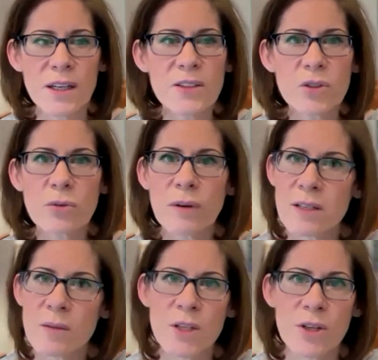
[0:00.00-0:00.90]
It's great
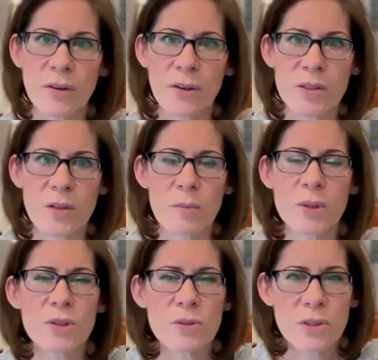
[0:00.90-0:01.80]
to be generous,
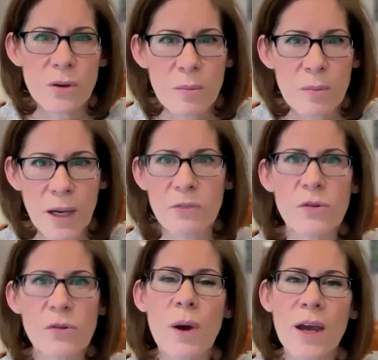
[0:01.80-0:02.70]
but do so in a
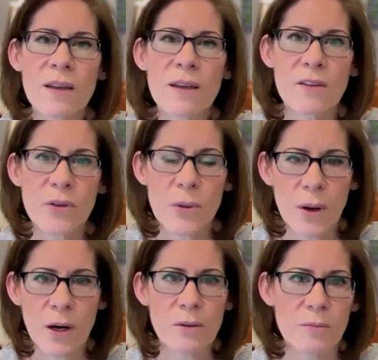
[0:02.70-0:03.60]
mindful way if you
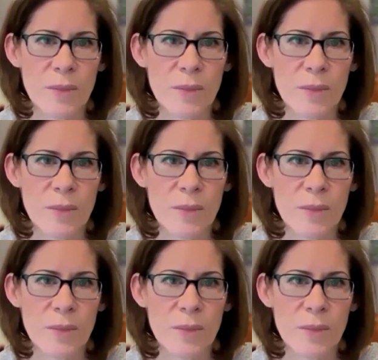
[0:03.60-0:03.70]
are